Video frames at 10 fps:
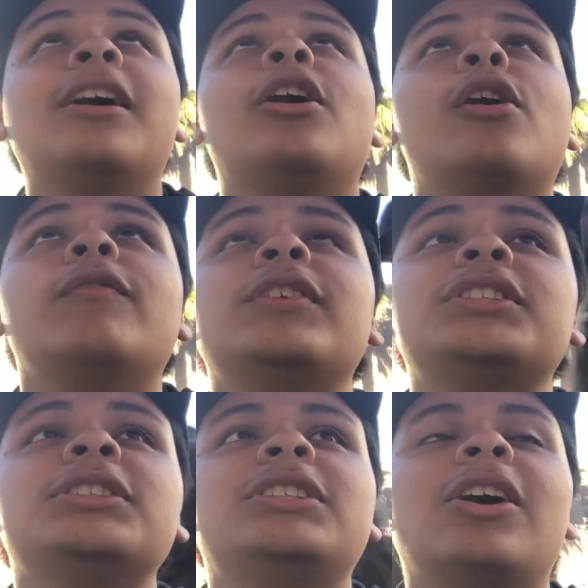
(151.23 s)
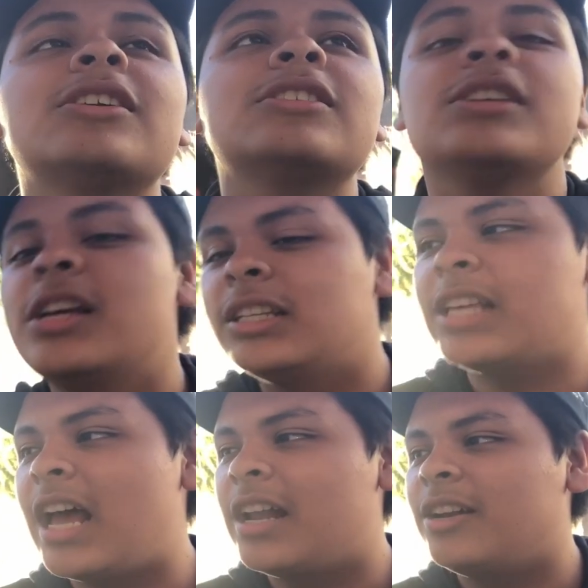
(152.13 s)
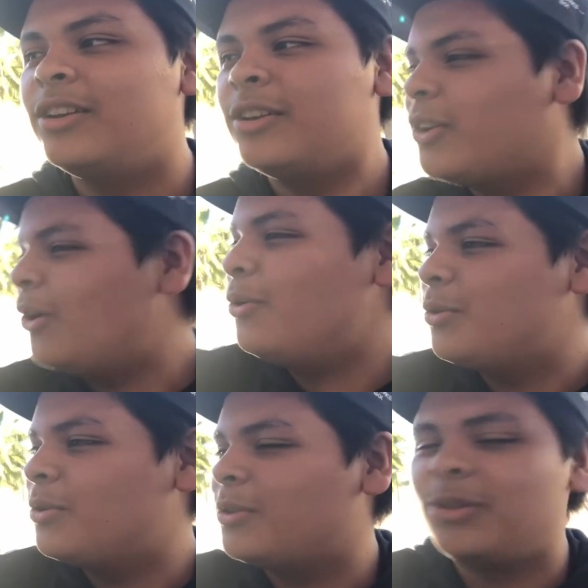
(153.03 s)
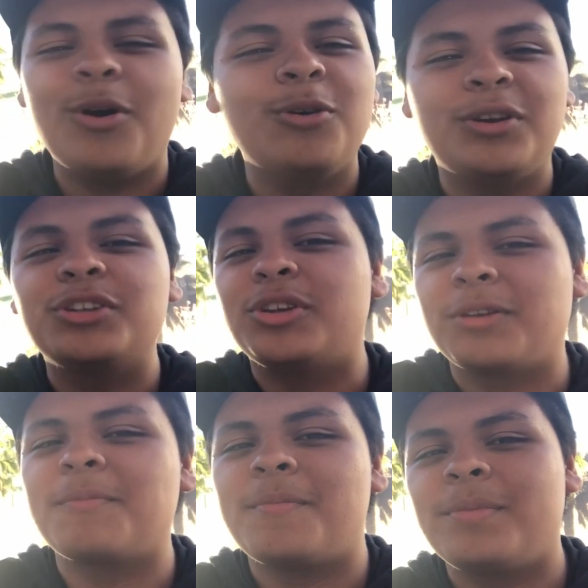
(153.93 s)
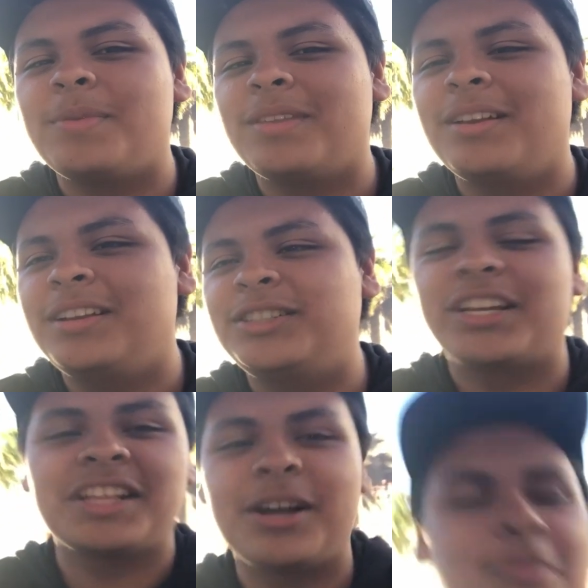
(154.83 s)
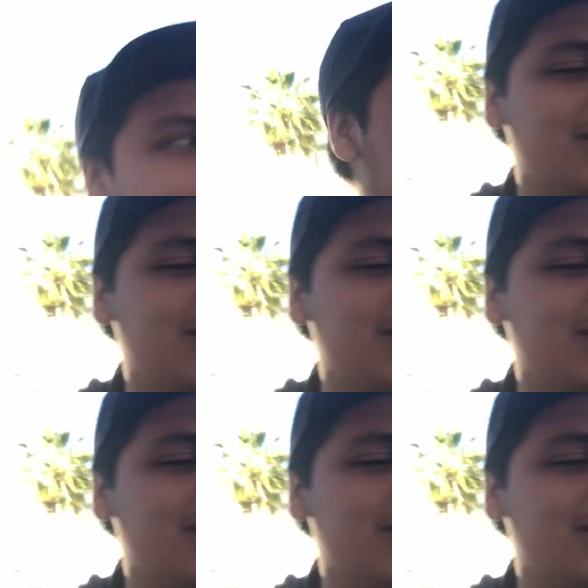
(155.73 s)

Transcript: Uh, Vicious Dogs, sad. No, Noho District. Noho District. Check it out, bro.